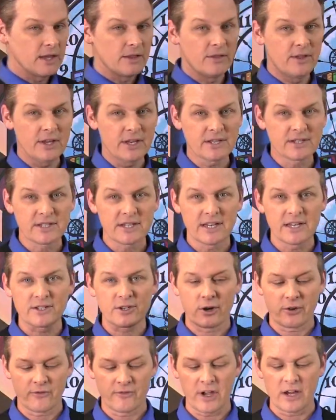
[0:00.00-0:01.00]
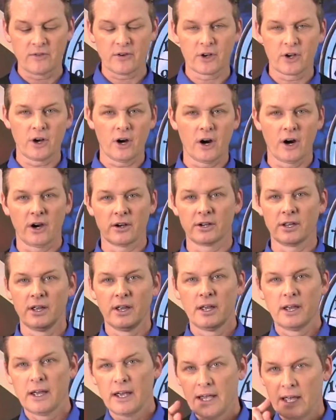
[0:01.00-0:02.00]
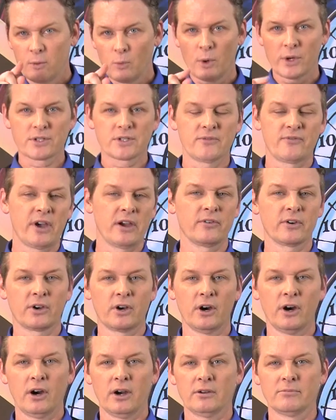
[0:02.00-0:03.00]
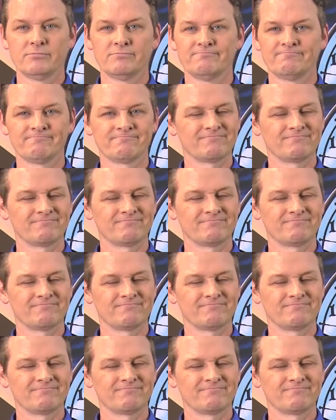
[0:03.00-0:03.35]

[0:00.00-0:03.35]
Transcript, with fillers: This is our favorite card. And what is a favorite card?